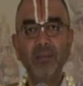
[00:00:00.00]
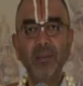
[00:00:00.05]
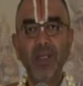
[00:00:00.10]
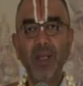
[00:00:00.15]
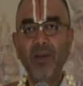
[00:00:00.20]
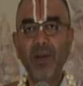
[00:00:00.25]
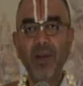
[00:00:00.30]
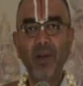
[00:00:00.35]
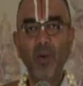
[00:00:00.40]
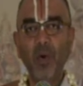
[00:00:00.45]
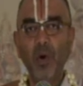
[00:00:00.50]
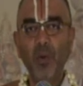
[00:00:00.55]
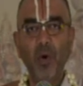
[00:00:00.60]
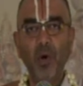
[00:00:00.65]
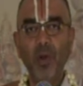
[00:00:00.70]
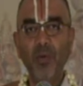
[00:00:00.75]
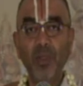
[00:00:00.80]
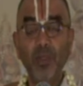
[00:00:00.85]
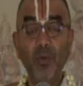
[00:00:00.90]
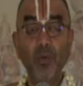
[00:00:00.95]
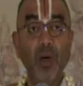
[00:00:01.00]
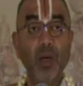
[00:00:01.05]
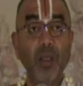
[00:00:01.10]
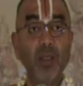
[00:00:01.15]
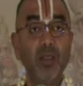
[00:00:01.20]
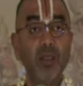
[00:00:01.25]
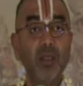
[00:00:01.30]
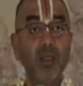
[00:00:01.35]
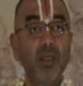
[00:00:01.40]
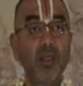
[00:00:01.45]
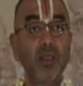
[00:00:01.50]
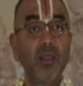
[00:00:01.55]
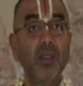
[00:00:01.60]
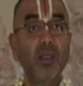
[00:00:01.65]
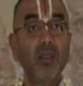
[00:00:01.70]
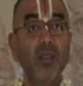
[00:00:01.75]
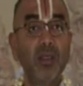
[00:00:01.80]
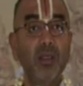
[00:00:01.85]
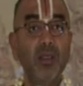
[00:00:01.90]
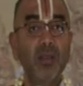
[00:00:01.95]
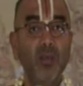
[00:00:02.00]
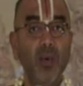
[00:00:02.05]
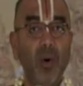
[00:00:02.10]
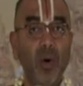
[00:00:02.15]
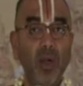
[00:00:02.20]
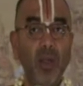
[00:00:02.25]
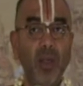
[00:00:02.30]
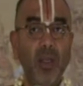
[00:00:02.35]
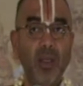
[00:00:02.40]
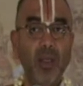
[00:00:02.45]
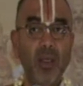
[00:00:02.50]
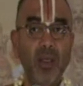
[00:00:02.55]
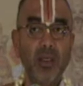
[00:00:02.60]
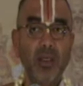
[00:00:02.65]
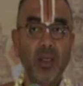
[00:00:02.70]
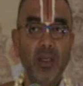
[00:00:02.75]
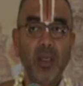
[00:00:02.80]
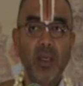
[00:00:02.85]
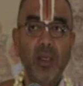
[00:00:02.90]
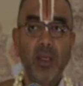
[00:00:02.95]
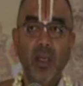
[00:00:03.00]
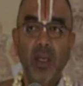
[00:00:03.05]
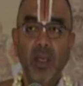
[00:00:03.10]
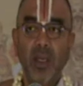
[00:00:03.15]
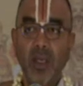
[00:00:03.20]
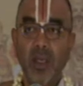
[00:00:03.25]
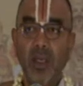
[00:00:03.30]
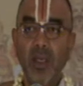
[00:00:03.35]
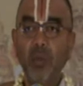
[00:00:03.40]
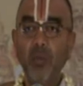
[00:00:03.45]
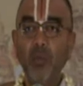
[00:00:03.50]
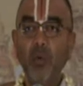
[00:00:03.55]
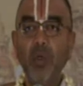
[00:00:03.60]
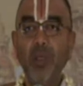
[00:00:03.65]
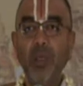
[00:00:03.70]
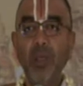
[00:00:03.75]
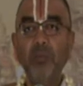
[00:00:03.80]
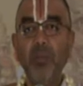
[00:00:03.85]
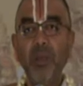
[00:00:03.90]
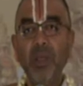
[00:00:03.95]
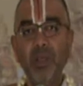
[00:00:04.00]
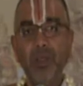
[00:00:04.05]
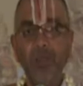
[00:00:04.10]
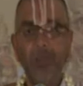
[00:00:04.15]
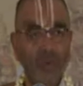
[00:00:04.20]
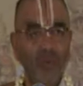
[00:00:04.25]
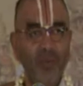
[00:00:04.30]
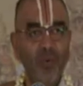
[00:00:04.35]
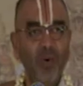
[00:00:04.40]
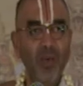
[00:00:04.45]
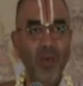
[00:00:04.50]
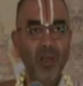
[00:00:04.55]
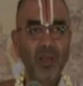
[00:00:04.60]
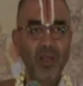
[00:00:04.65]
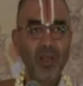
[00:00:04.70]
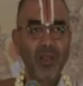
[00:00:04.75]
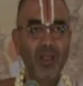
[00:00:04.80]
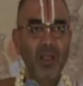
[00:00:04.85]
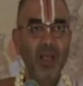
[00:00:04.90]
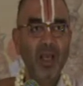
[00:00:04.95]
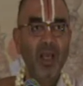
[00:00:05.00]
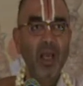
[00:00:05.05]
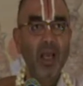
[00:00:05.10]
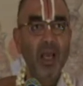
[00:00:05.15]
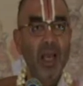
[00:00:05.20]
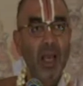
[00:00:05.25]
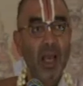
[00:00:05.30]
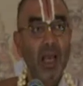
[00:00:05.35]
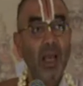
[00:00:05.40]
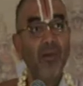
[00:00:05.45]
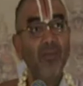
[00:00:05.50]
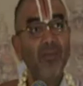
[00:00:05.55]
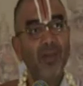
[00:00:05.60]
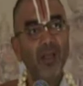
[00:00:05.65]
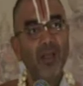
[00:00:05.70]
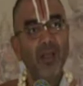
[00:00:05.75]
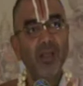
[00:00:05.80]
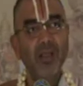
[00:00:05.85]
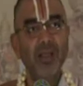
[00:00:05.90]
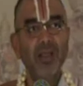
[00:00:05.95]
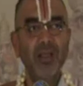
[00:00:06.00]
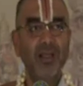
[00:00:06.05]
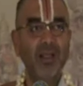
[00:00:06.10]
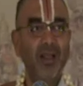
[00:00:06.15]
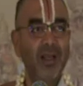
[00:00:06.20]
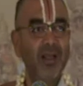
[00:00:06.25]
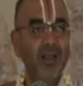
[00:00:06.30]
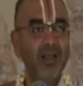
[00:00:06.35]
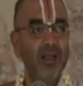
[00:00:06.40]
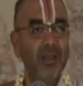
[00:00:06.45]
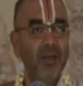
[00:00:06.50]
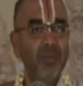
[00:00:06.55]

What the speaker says: There were no more vidwans. This is what is Kimu Kipi. Before Krishna, after Krishna.